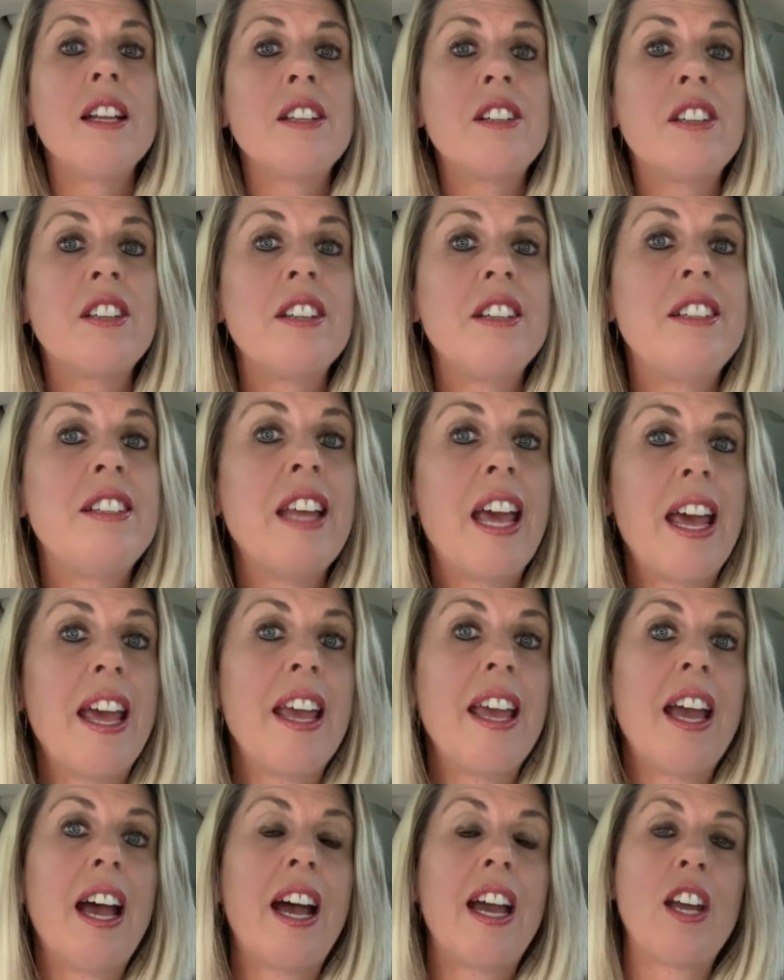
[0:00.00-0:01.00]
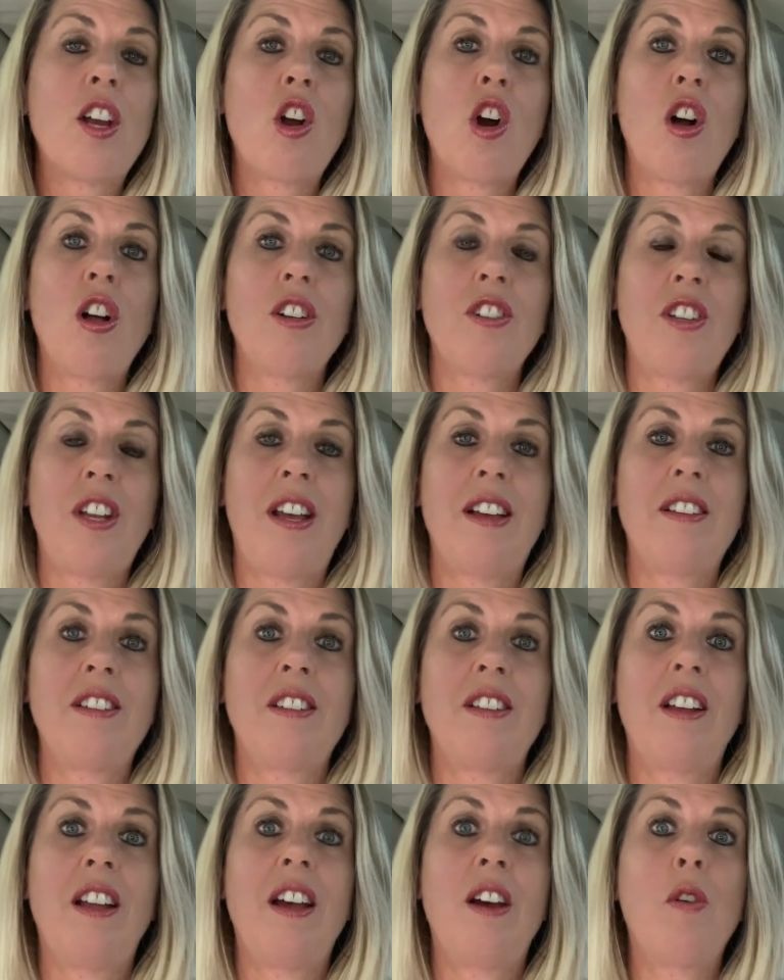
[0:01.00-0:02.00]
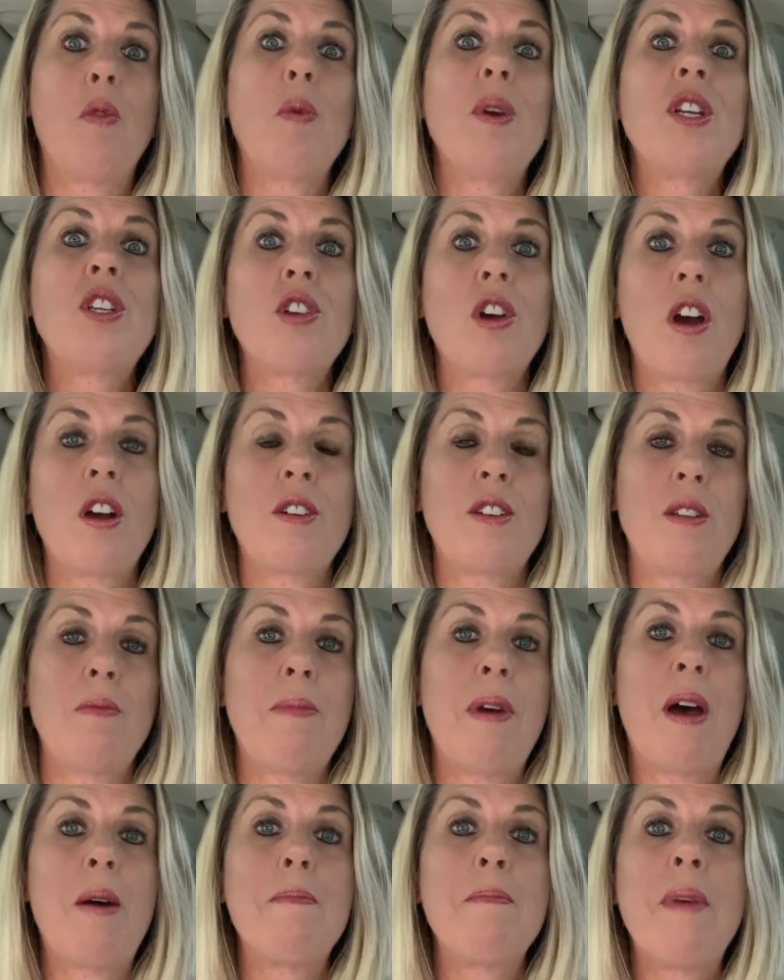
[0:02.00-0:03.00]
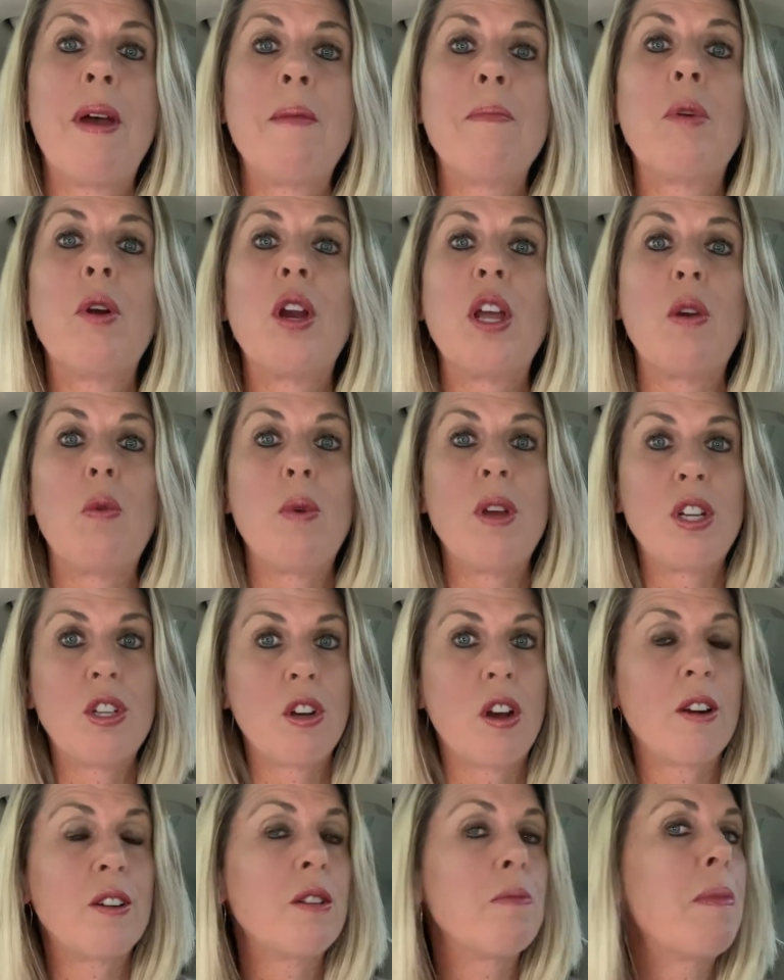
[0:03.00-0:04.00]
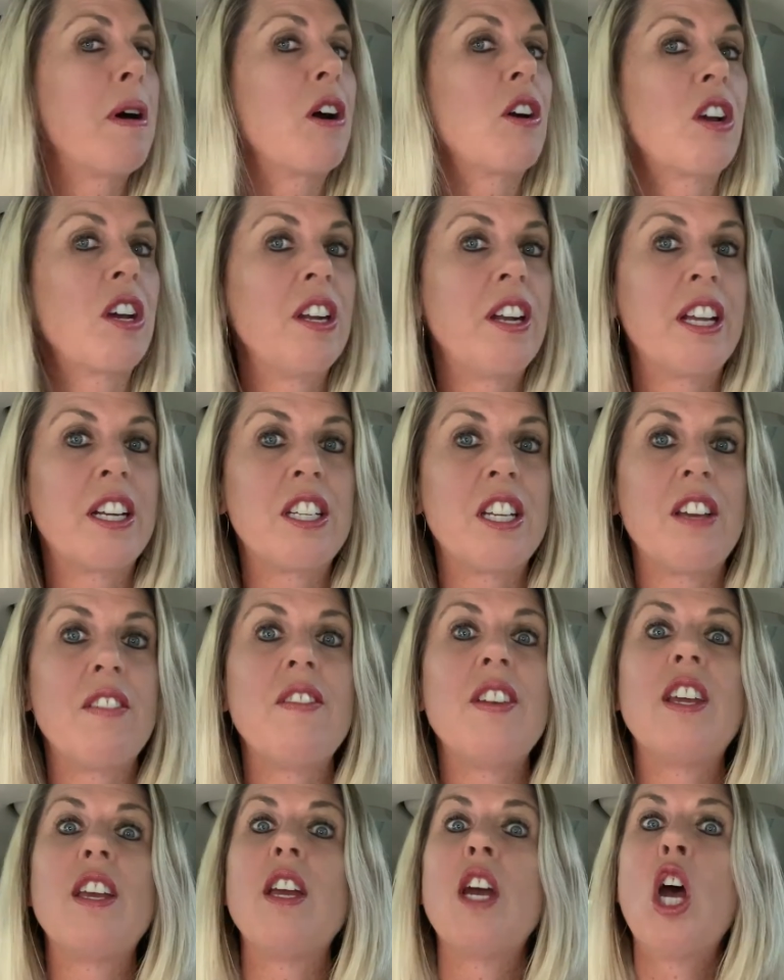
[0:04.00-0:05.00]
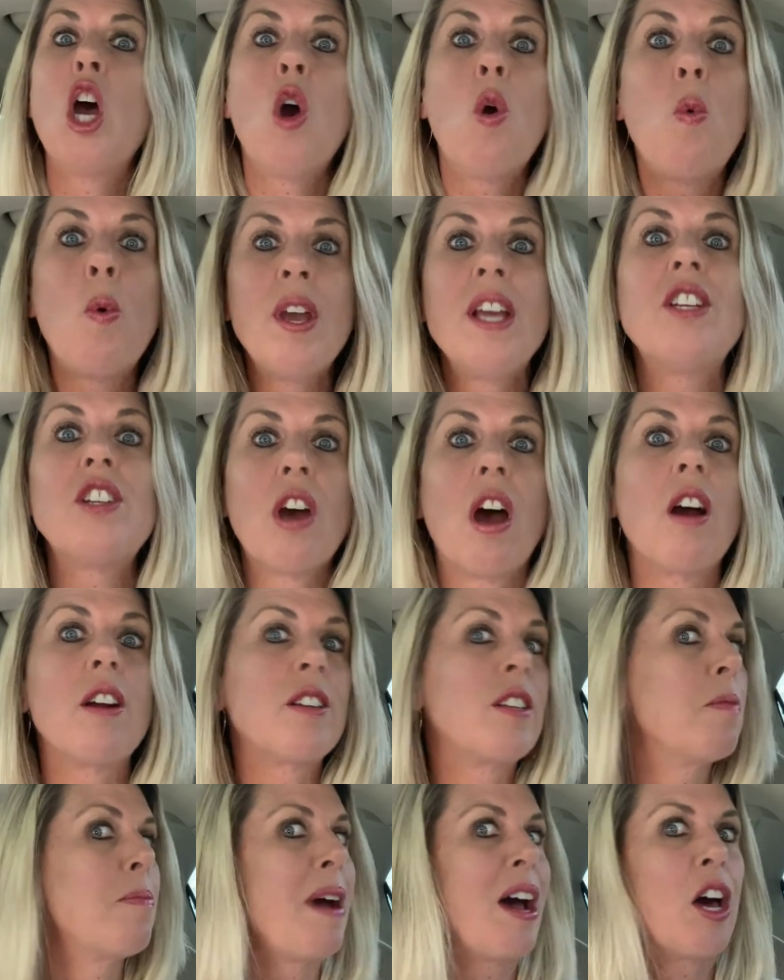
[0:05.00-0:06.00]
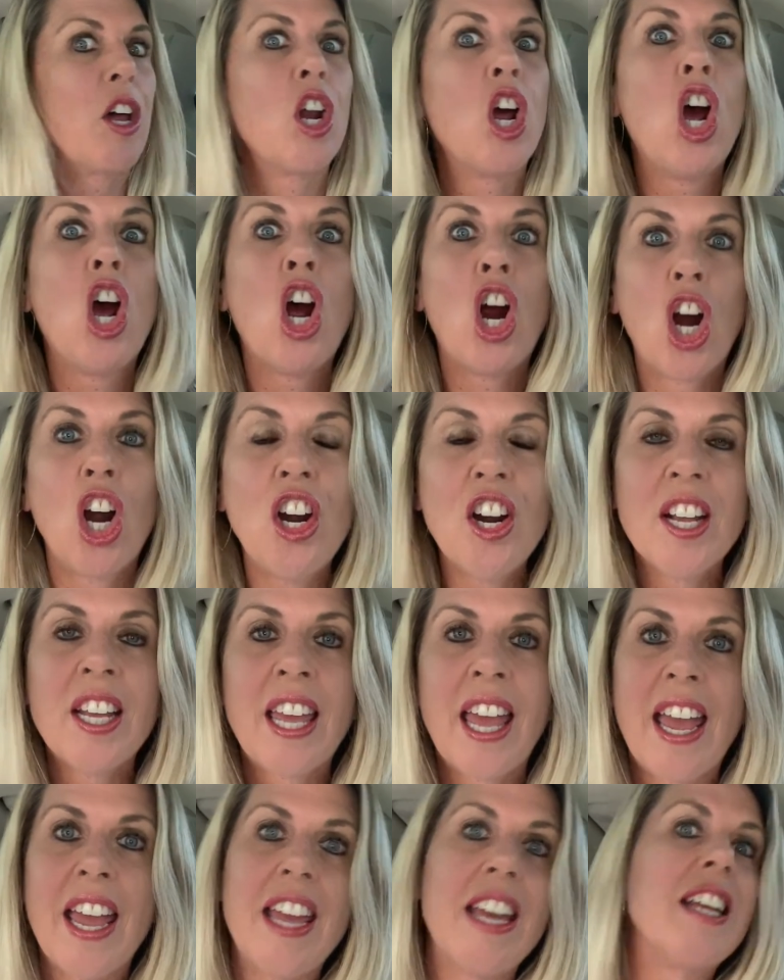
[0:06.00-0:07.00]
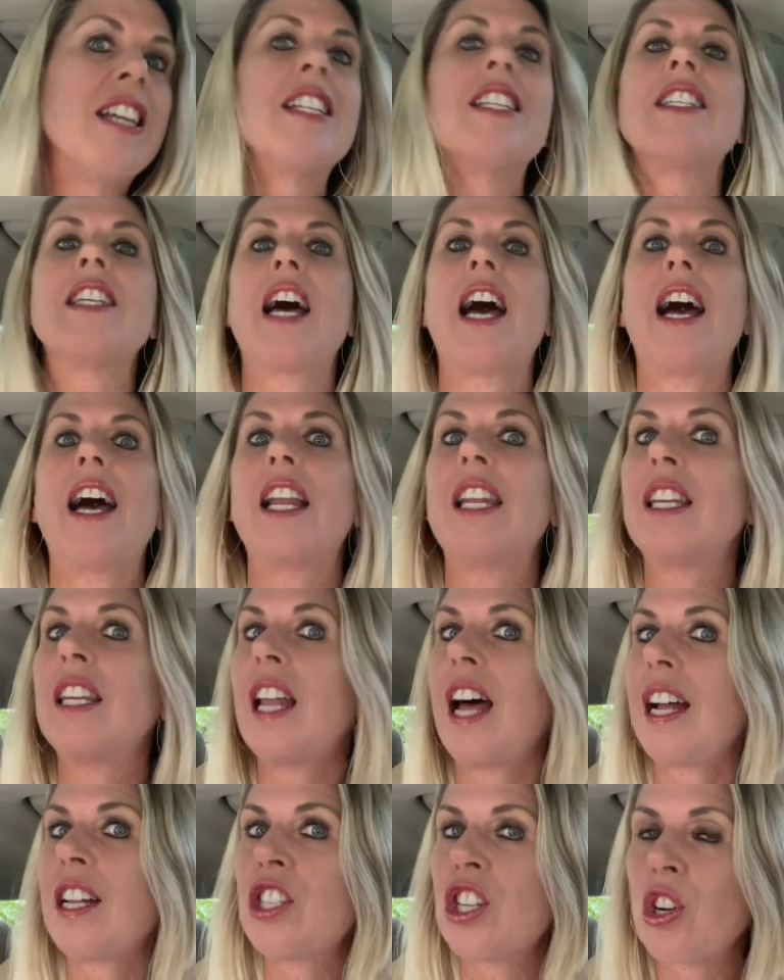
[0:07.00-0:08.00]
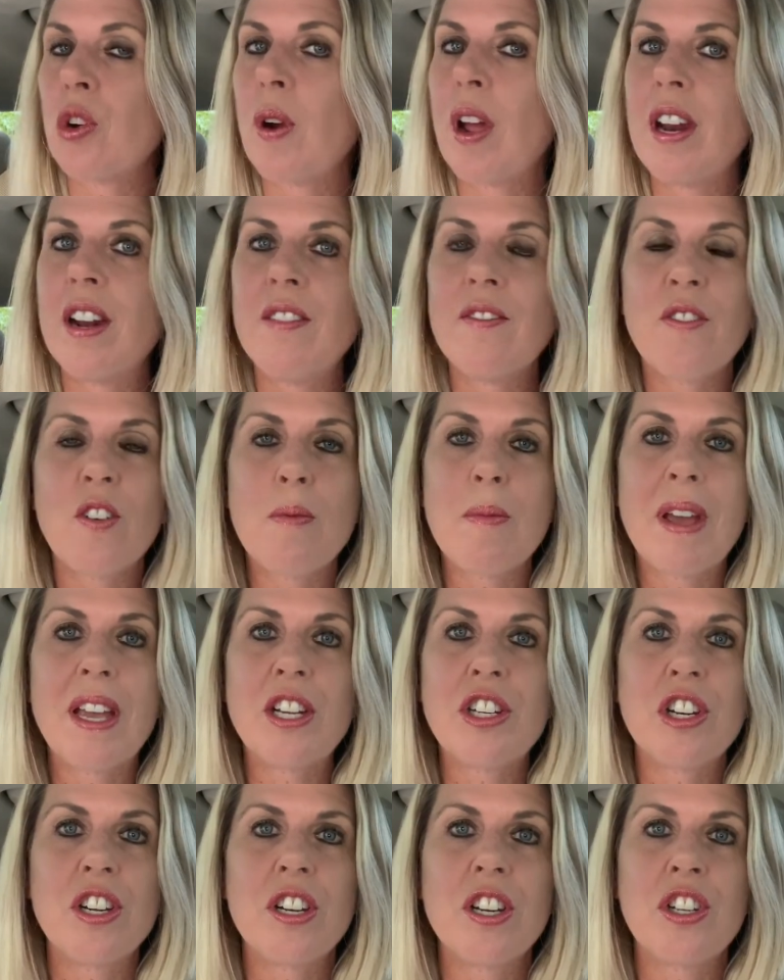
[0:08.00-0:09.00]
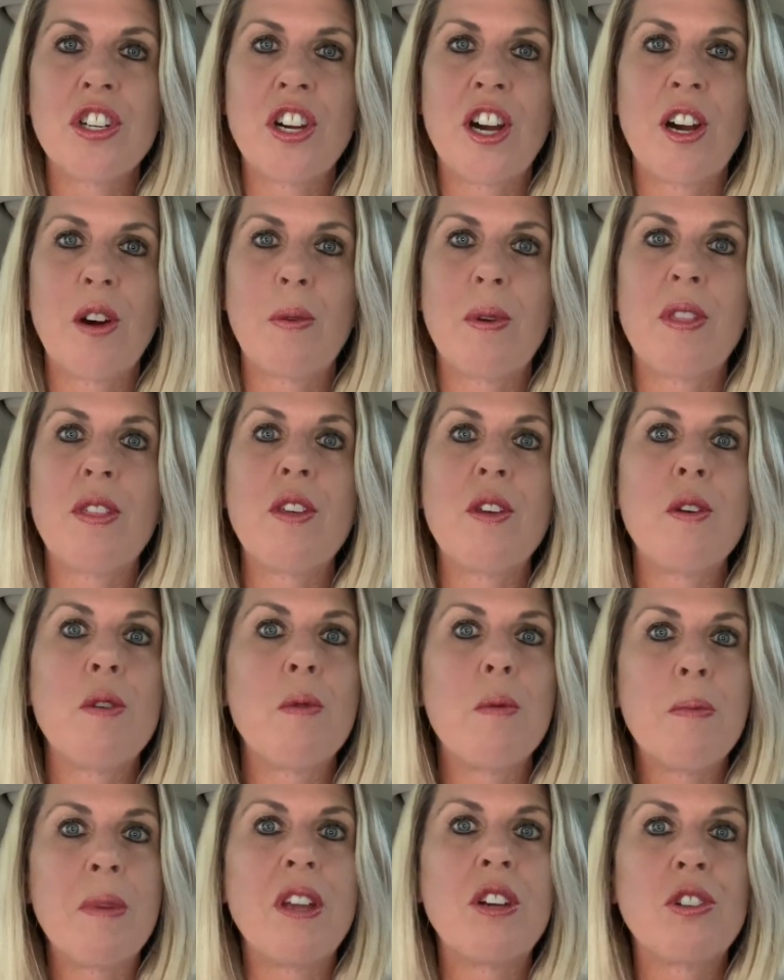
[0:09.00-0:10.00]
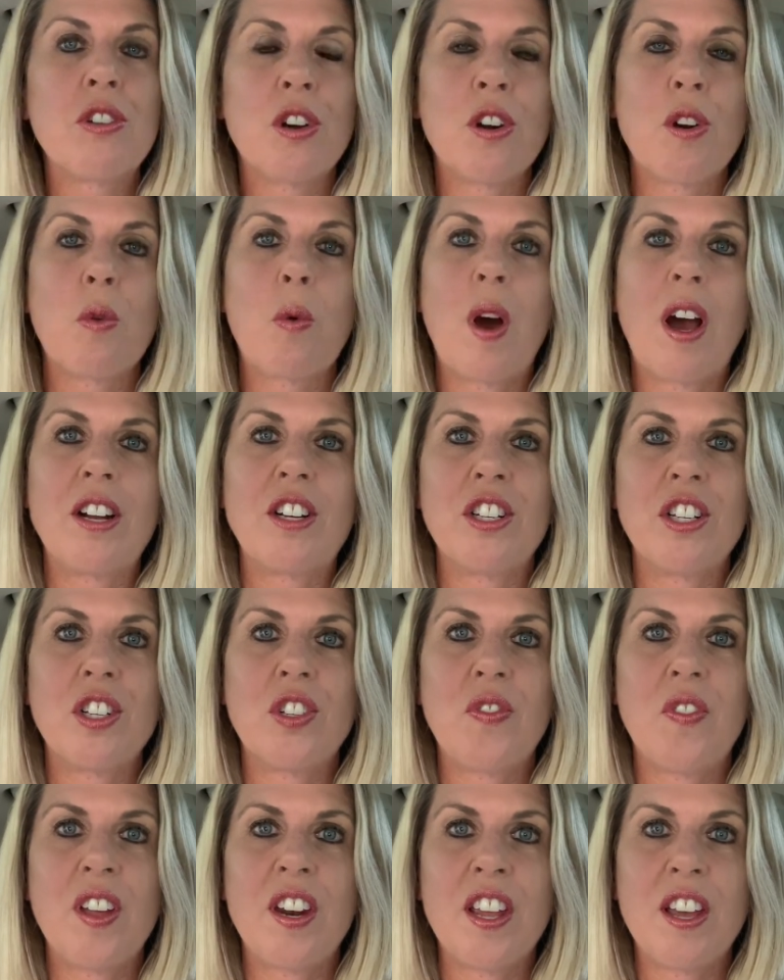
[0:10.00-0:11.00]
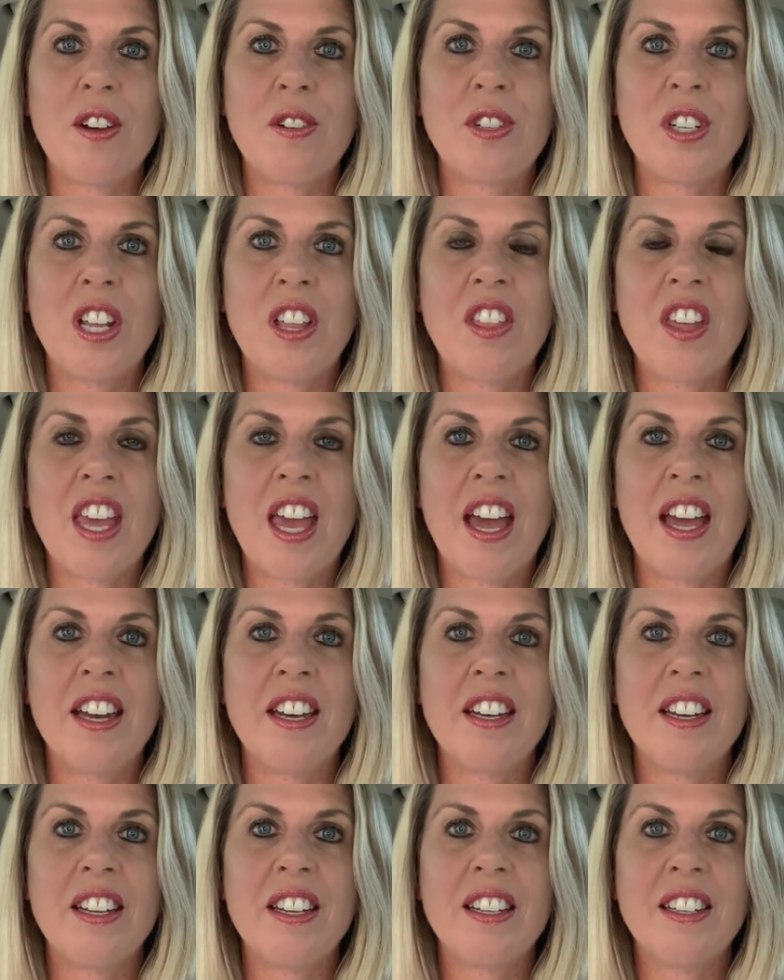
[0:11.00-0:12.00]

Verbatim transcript: Today I called Tesla. We talked about memory. We talked about connectivity. We talked about hurricanes. Lots of great information to share with you. Be sure to watch this video to the end.